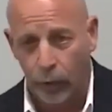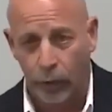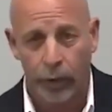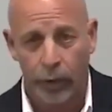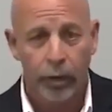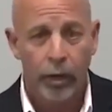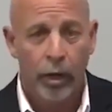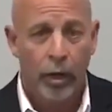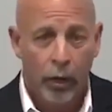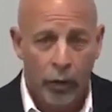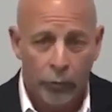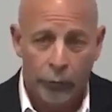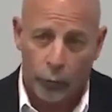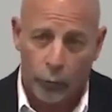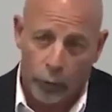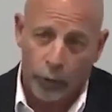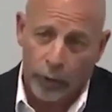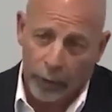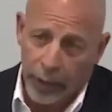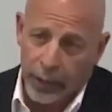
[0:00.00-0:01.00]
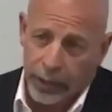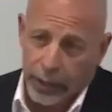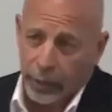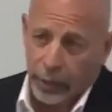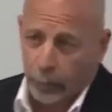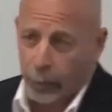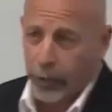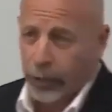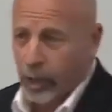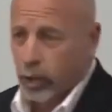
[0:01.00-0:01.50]
word, for it's a
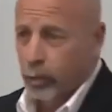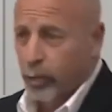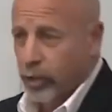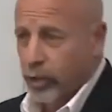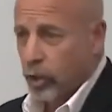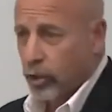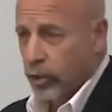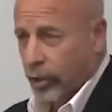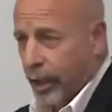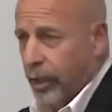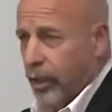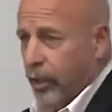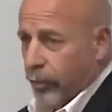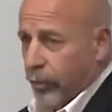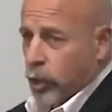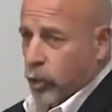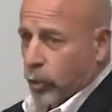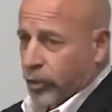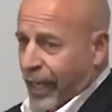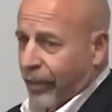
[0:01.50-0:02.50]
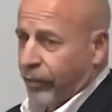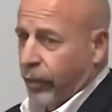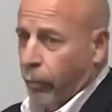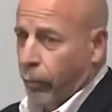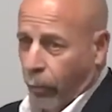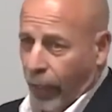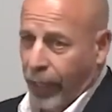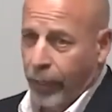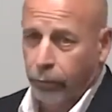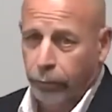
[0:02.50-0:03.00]
predisposition to individuals having
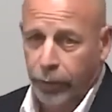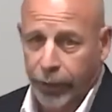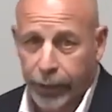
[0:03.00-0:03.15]
brain